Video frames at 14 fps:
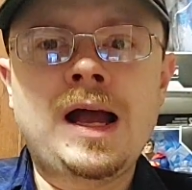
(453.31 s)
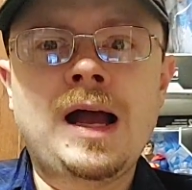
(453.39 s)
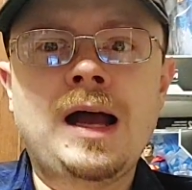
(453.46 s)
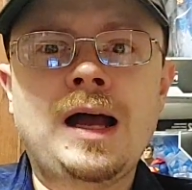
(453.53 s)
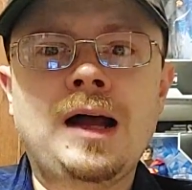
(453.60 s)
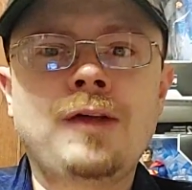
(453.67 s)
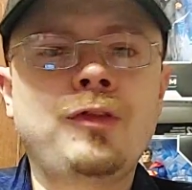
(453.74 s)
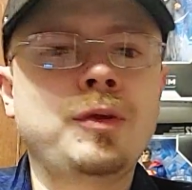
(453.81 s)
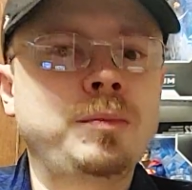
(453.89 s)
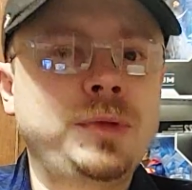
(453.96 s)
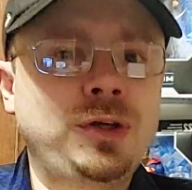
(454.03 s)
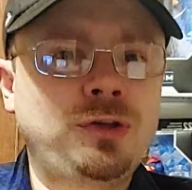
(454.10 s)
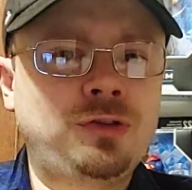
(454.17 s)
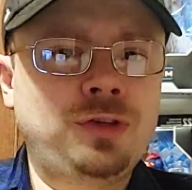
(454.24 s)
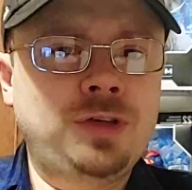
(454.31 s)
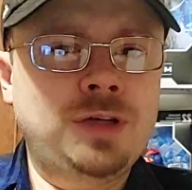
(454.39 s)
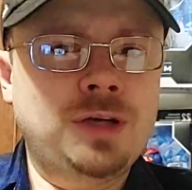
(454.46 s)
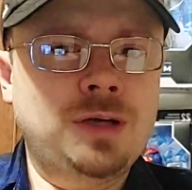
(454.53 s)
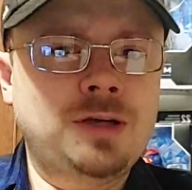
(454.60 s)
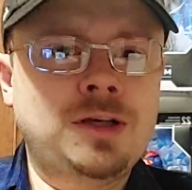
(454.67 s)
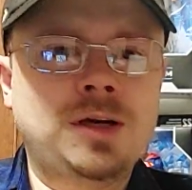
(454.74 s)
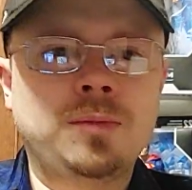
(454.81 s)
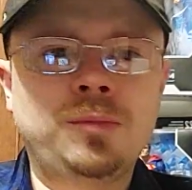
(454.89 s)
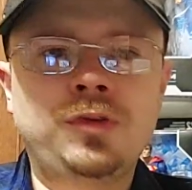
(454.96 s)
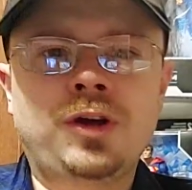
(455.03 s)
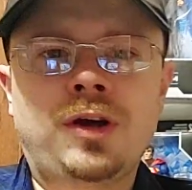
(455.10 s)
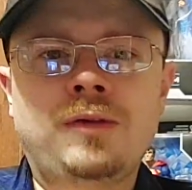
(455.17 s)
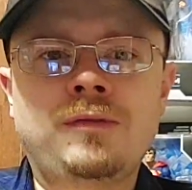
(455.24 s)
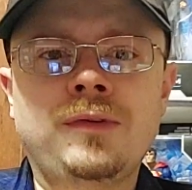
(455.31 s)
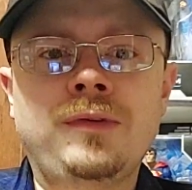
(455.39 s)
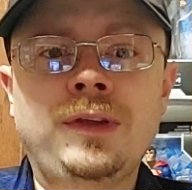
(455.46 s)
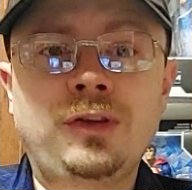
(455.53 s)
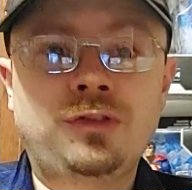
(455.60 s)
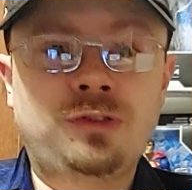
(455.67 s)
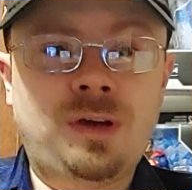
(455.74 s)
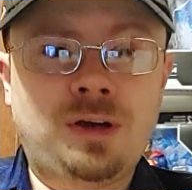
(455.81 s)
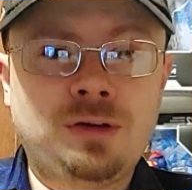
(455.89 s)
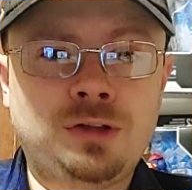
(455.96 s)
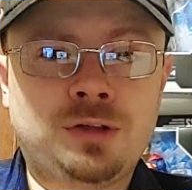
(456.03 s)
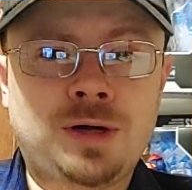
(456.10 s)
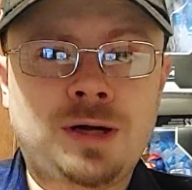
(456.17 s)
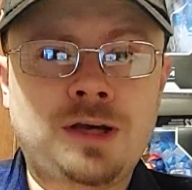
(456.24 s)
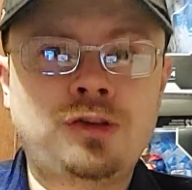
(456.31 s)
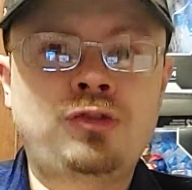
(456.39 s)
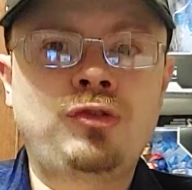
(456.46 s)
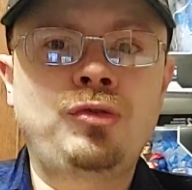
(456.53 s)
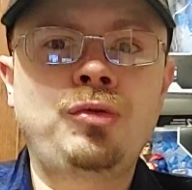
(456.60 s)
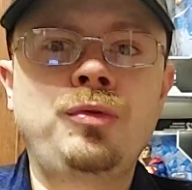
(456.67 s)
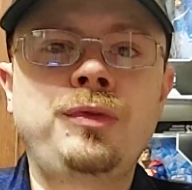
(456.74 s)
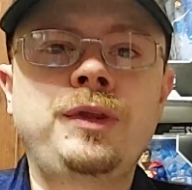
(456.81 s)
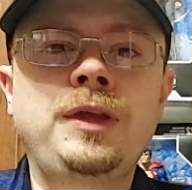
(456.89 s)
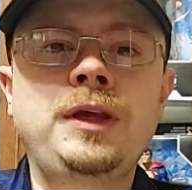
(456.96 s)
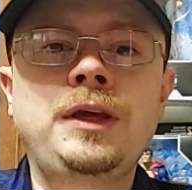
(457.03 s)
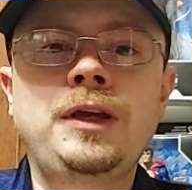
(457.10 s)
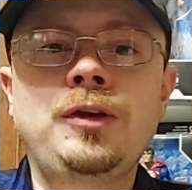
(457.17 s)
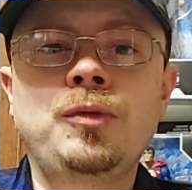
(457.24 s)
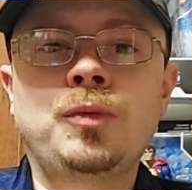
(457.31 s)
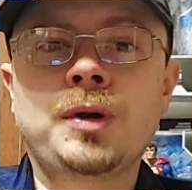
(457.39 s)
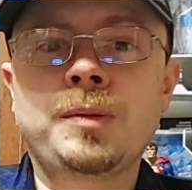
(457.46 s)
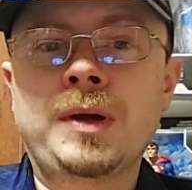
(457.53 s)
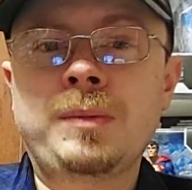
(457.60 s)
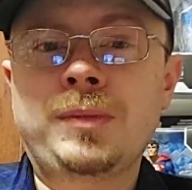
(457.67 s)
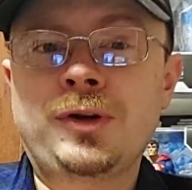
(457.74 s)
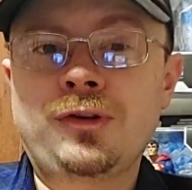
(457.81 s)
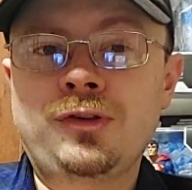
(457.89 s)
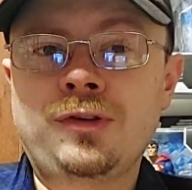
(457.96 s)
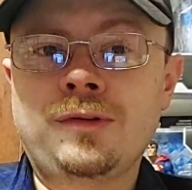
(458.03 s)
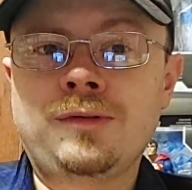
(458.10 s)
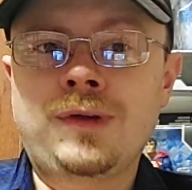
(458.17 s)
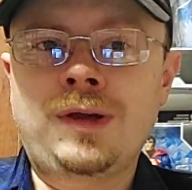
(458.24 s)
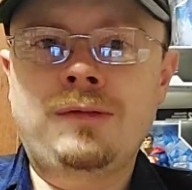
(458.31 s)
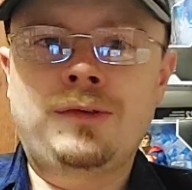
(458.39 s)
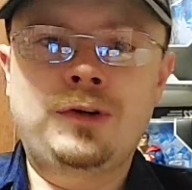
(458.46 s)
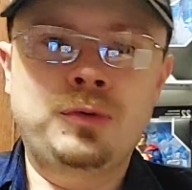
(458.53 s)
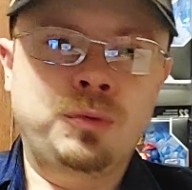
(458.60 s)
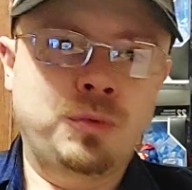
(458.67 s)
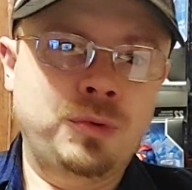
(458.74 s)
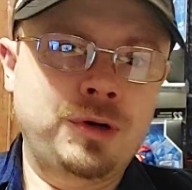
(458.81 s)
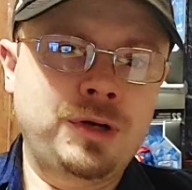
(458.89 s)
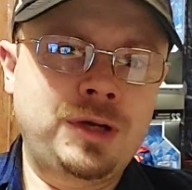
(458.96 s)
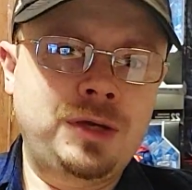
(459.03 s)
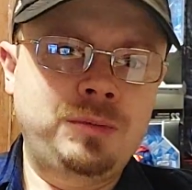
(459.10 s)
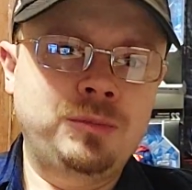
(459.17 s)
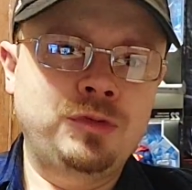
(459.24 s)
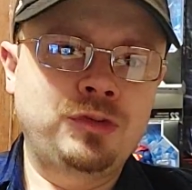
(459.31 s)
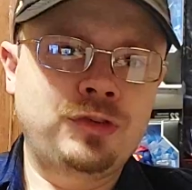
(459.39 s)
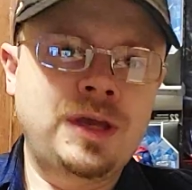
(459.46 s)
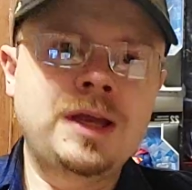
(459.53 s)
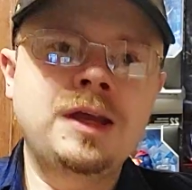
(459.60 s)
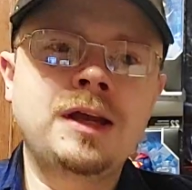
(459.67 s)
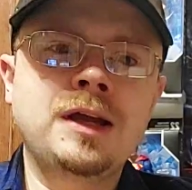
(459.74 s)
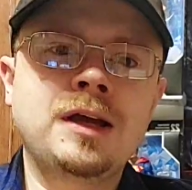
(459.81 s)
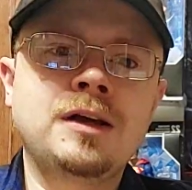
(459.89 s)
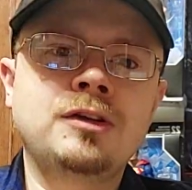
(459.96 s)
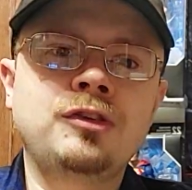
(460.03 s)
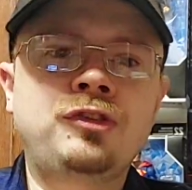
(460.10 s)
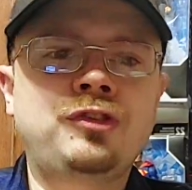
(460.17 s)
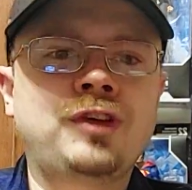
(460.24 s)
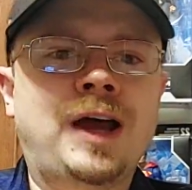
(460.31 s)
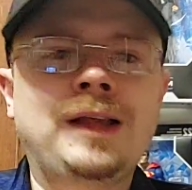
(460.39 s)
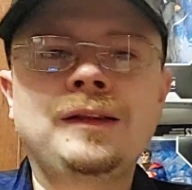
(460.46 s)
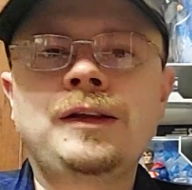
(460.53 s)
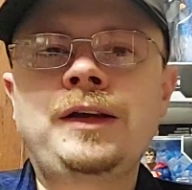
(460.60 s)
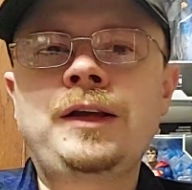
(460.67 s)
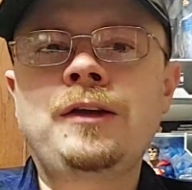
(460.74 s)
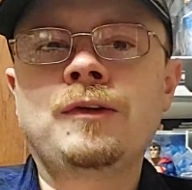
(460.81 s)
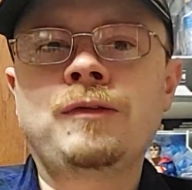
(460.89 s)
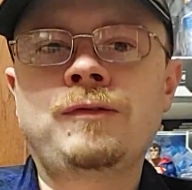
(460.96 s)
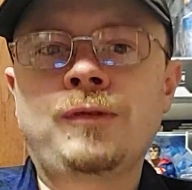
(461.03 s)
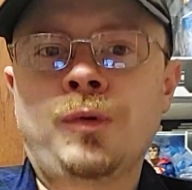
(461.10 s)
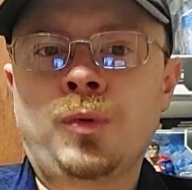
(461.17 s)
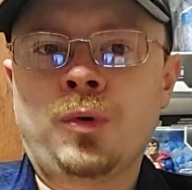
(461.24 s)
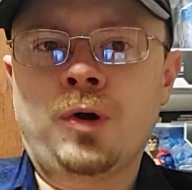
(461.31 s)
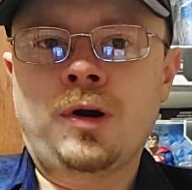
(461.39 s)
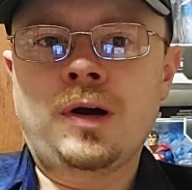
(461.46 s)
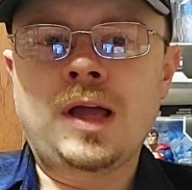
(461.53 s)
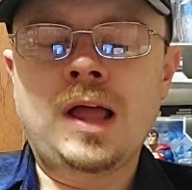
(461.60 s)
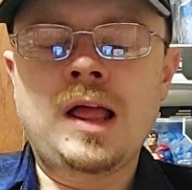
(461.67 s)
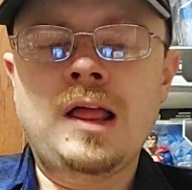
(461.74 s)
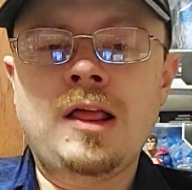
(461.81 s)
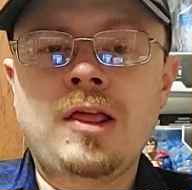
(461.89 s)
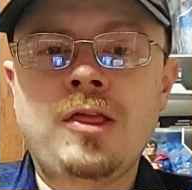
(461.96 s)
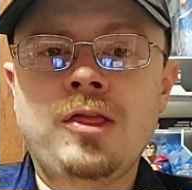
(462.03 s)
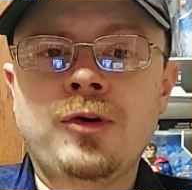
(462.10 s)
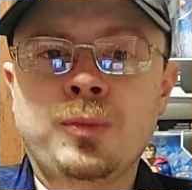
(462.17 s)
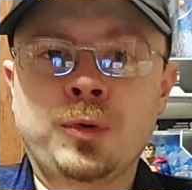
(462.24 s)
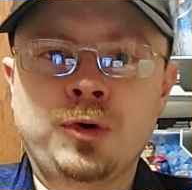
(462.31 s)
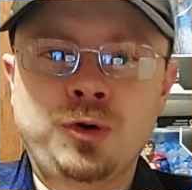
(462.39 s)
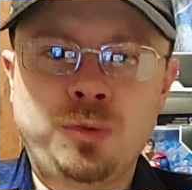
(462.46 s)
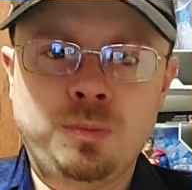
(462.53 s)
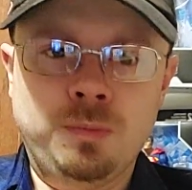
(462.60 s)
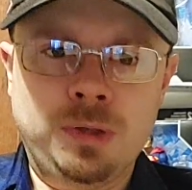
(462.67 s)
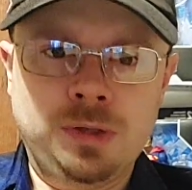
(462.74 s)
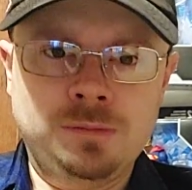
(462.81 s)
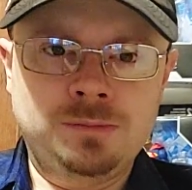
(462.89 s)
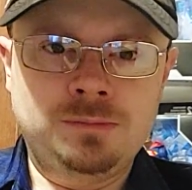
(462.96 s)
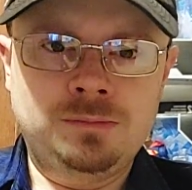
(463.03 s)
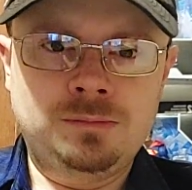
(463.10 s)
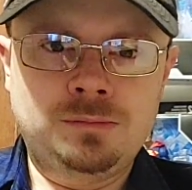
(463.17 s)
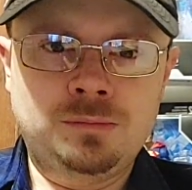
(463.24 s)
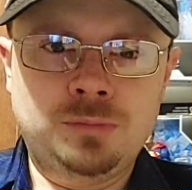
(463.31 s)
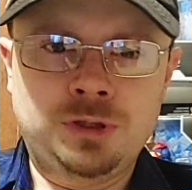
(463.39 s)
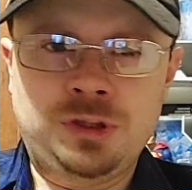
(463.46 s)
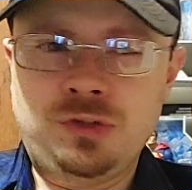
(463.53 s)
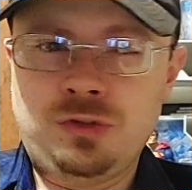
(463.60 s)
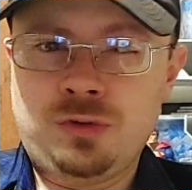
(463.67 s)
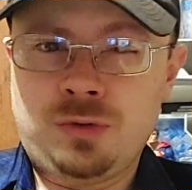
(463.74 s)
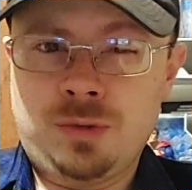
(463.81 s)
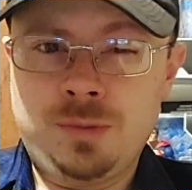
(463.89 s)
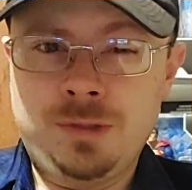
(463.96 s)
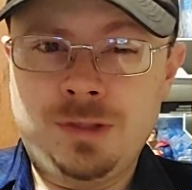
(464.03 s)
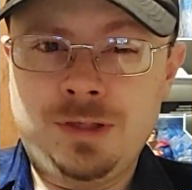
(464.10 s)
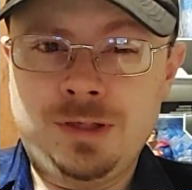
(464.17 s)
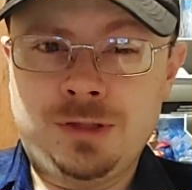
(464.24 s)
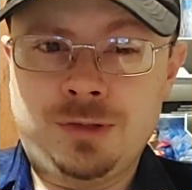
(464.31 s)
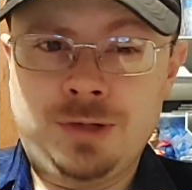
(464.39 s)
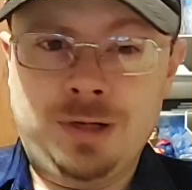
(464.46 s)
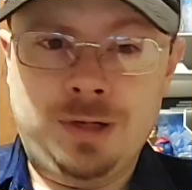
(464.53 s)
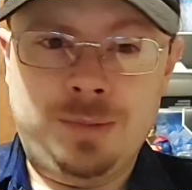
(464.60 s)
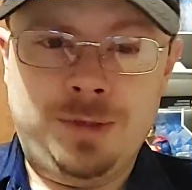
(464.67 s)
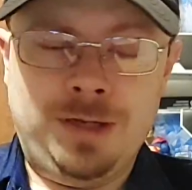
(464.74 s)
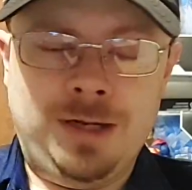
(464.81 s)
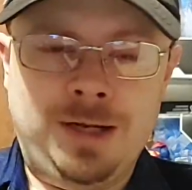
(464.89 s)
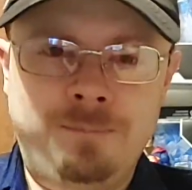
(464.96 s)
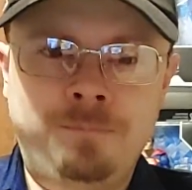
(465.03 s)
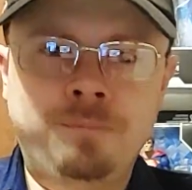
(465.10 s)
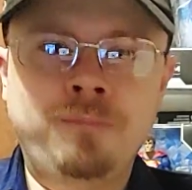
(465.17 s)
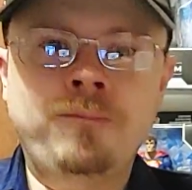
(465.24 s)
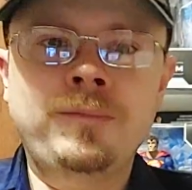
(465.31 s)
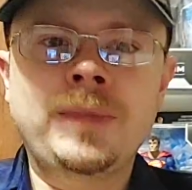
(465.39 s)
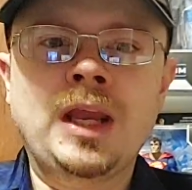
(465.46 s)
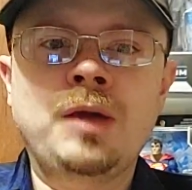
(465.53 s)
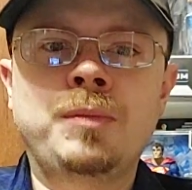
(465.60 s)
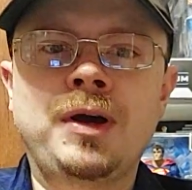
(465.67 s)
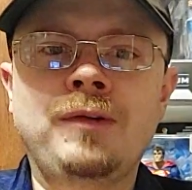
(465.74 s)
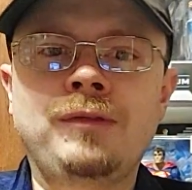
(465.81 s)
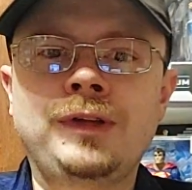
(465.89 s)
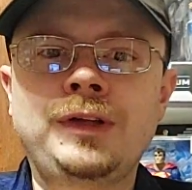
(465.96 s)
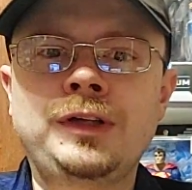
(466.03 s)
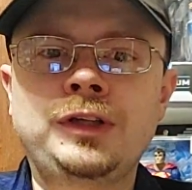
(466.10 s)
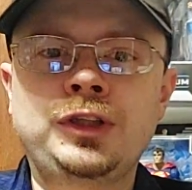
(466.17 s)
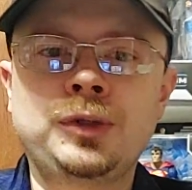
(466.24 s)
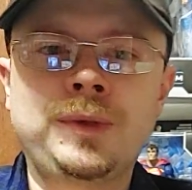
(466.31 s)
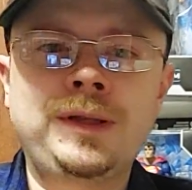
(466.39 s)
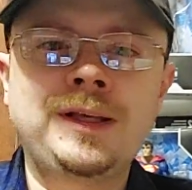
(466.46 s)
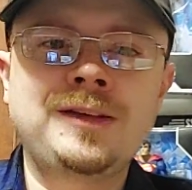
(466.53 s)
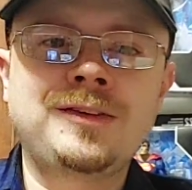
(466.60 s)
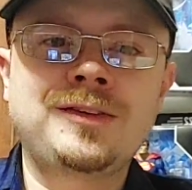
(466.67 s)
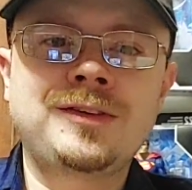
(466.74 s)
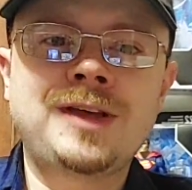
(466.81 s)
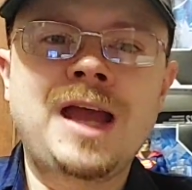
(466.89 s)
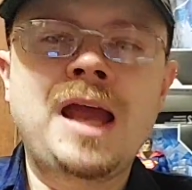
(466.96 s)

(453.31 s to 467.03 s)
the music comes off of the soundtrack to the one of my personal favorite horror games, Silent Hill 4: The Room, which is currently underrated, I might add. But hopefully you enjoyed this.